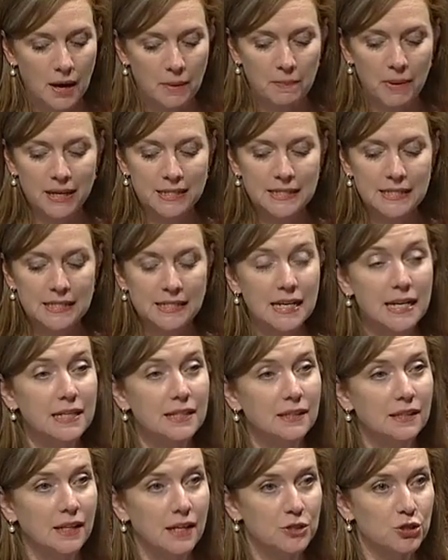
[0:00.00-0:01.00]
by
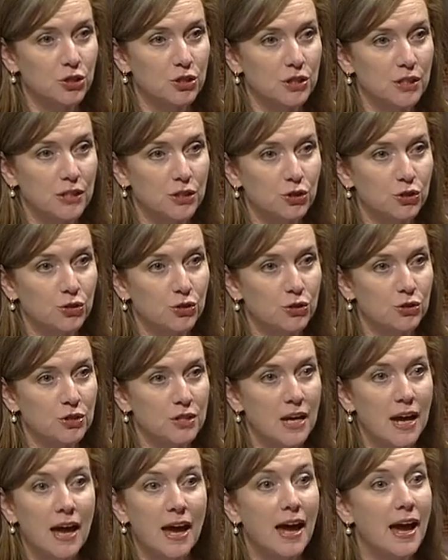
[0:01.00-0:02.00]
state
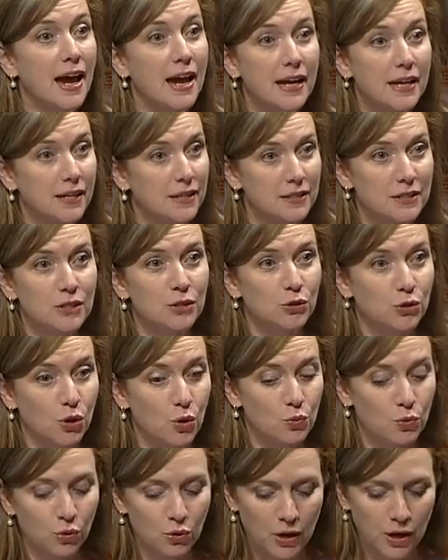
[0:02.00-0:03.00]
legislatures and
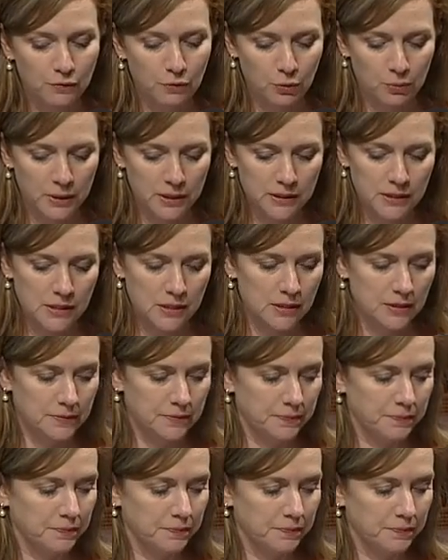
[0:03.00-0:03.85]
local governments.